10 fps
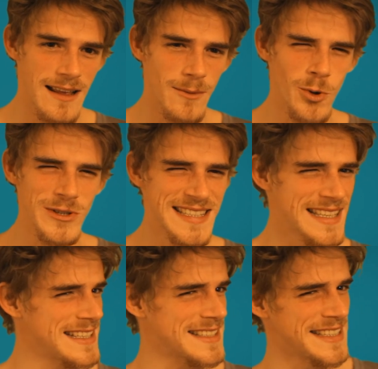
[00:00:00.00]
More
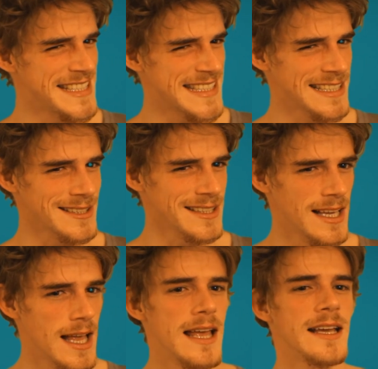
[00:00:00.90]
insidiously still,
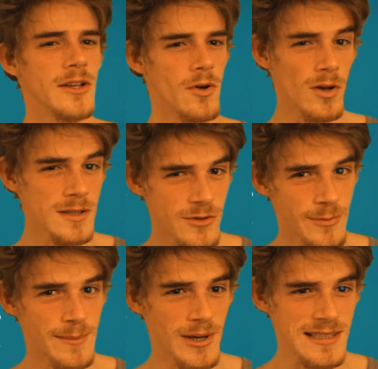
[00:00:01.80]
it could also
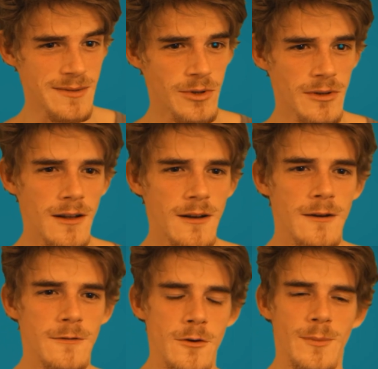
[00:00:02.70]
be possible
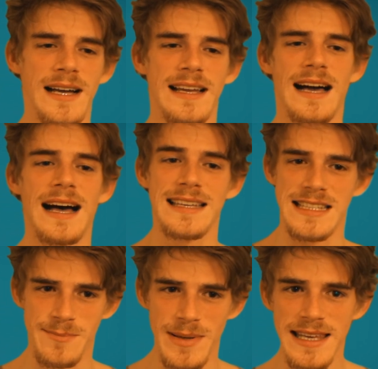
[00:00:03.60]
for my
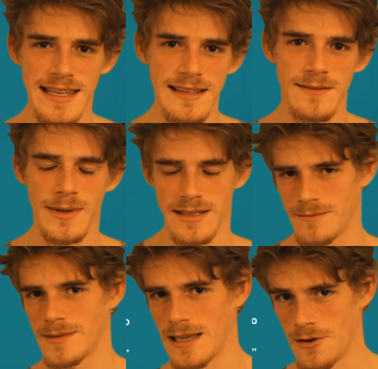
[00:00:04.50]
ISP, my
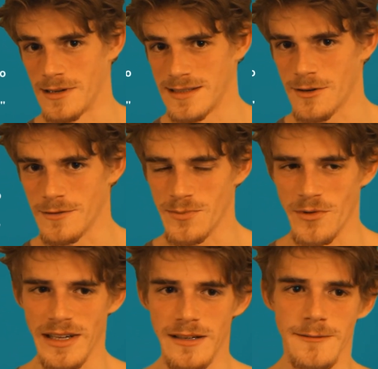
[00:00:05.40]
internet service
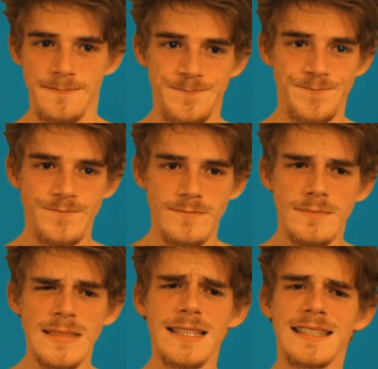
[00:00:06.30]
provider,
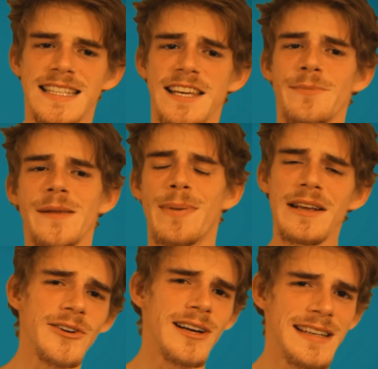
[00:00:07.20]
to give me
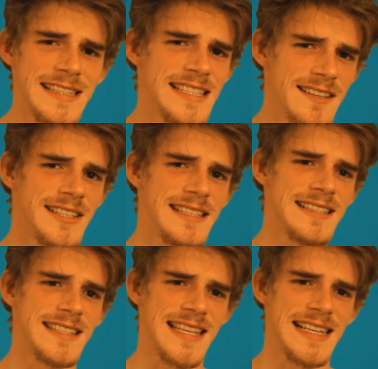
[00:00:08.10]
better connectivity
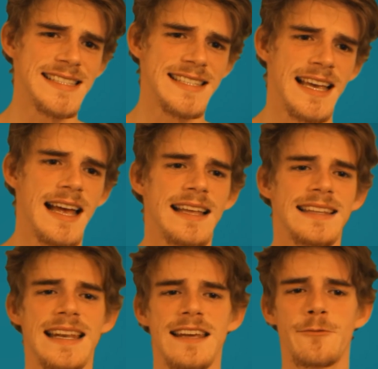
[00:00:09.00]
to sites
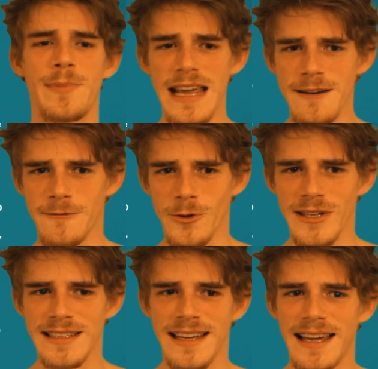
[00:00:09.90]
that have paid for
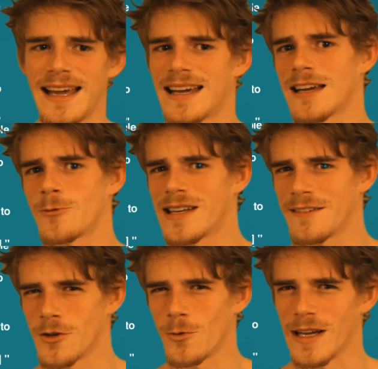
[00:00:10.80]
it, and I would
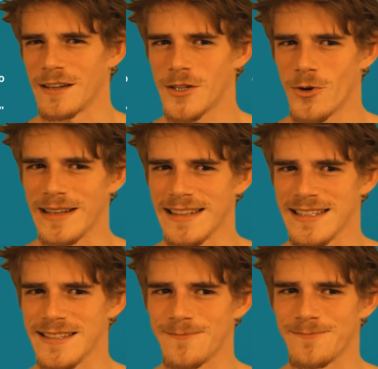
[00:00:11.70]
have no way of knowing this.